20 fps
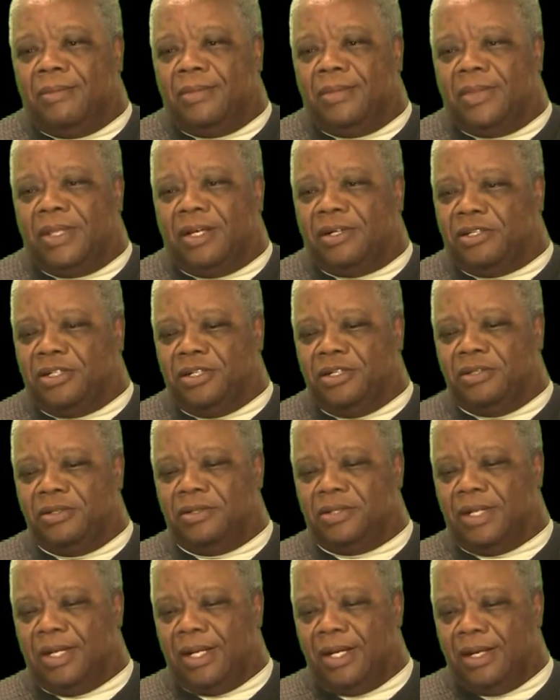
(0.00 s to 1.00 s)
Because
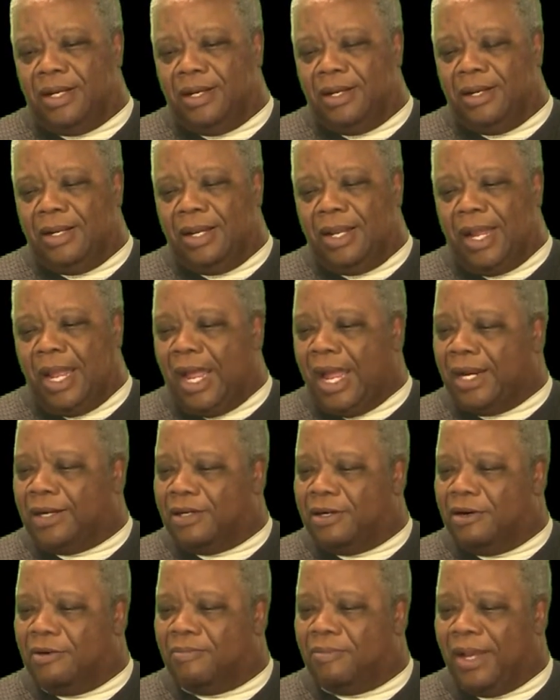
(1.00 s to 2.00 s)
usually I'd
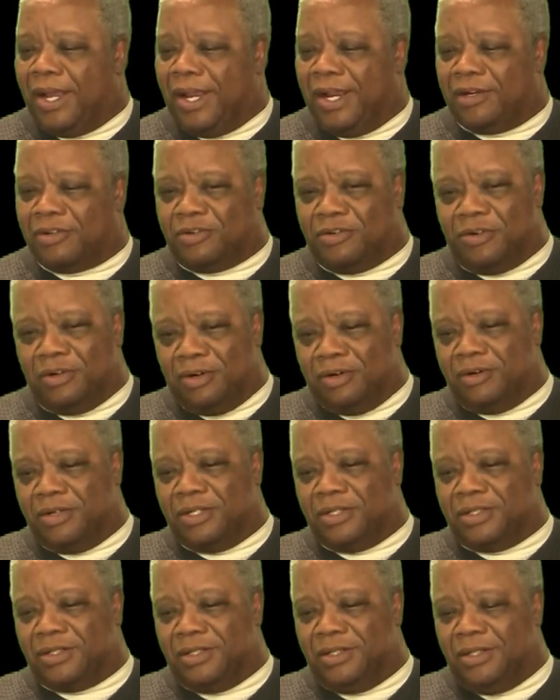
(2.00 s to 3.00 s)
go past
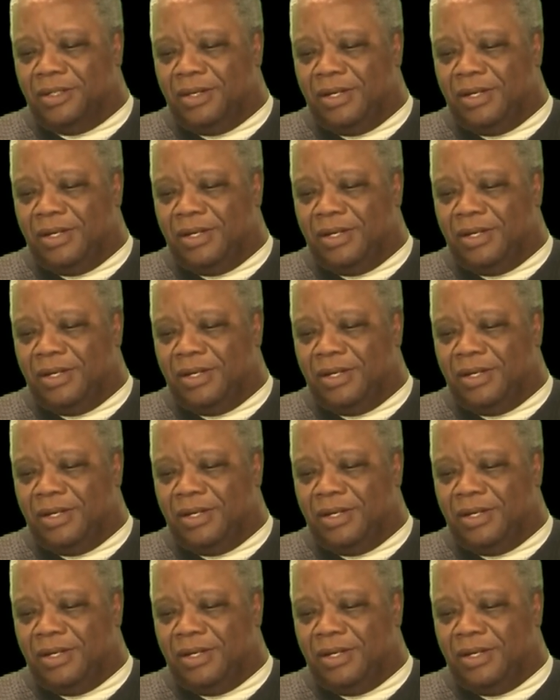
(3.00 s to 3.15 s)
Kroger's.